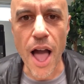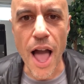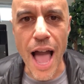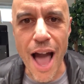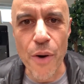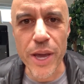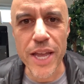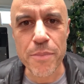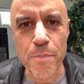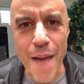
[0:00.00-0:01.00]
How
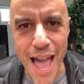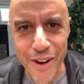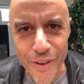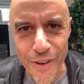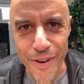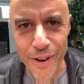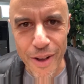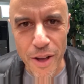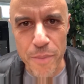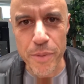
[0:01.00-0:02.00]
can matter
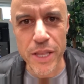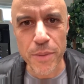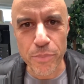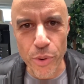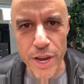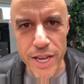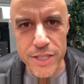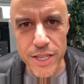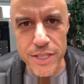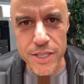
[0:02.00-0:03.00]
be the
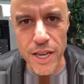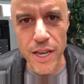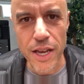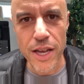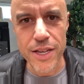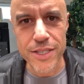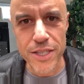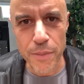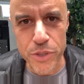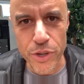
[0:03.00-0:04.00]
pre-existing
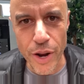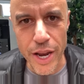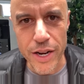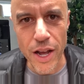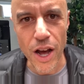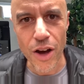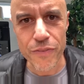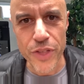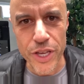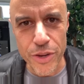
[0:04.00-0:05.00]
substrate of
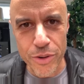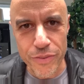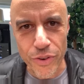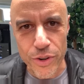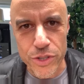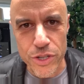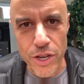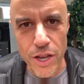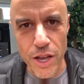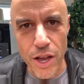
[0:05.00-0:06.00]
the universe?
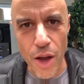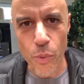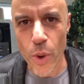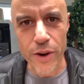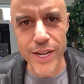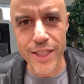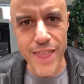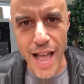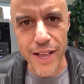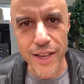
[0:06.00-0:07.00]
Where did
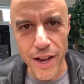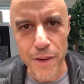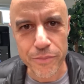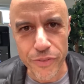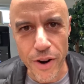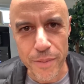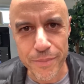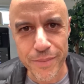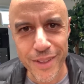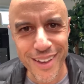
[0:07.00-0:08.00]
that come from?
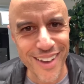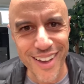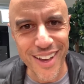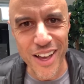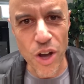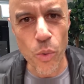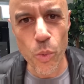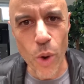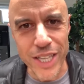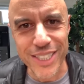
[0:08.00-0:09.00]

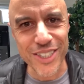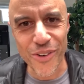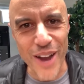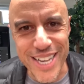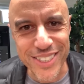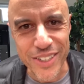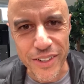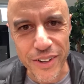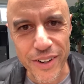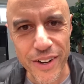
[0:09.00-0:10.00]
What's crazier?